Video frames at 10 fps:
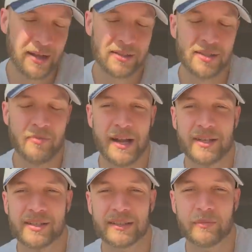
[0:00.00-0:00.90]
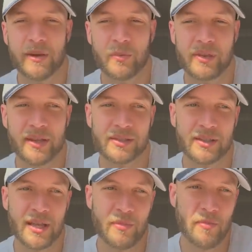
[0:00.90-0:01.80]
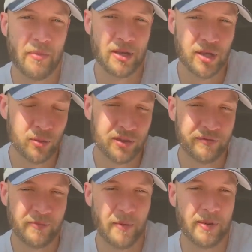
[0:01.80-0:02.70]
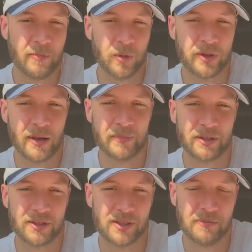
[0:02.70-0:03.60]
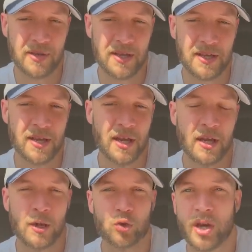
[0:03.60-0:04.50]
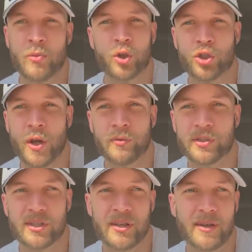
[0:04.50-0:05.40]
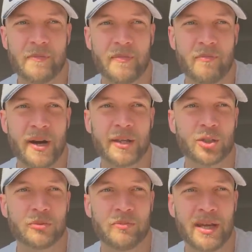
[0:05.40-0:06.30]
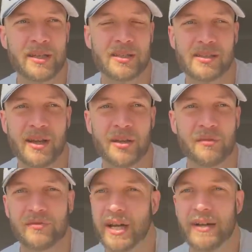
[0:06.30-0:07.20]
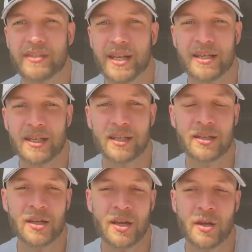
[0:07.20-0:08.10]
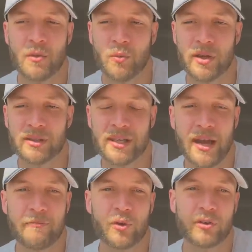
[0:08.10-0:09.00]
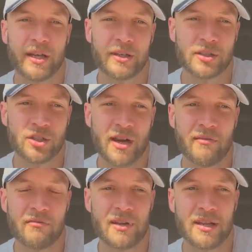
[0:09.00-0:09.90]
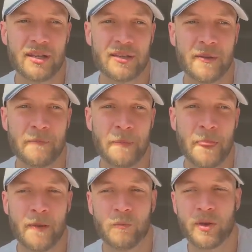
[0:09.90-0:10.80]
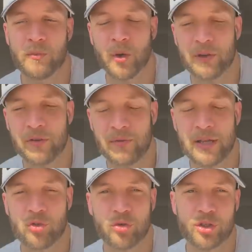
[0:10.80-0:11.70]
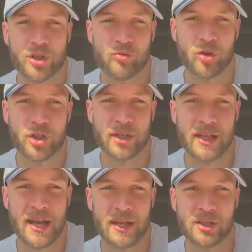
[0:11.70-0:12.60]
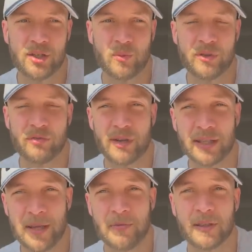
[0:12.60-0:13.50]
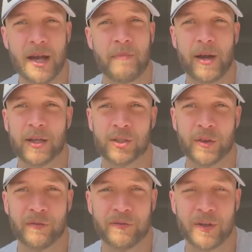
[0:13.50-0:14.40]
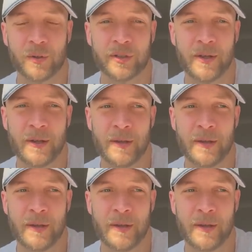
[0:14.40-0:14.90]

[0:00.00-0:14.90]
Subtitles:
to the past a little bit with their scheme, maybe use a bit more of that. Because to me, Draymond Jones as a Michael Bennett style five technique with Cam Young next to Jaren Reed, with one of your edge rushers rushing the edge with three linebackers on the field,